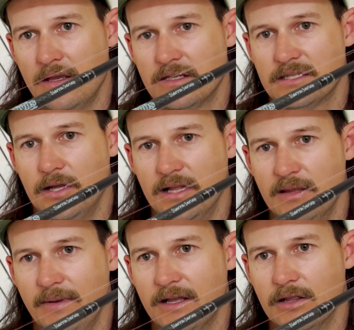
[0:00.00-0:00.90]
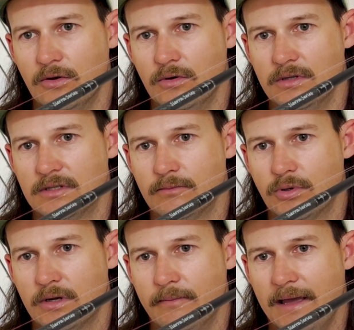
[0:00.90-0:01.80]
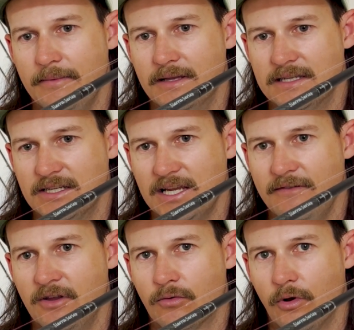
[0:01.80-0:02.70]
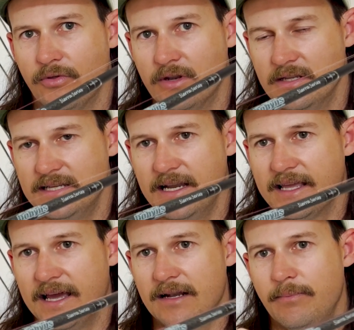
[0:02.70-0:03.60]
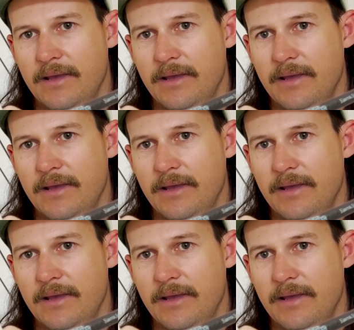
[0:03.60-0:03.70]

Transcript: slightly bigger lures and put on maybe a touch heavier rod than a dedicated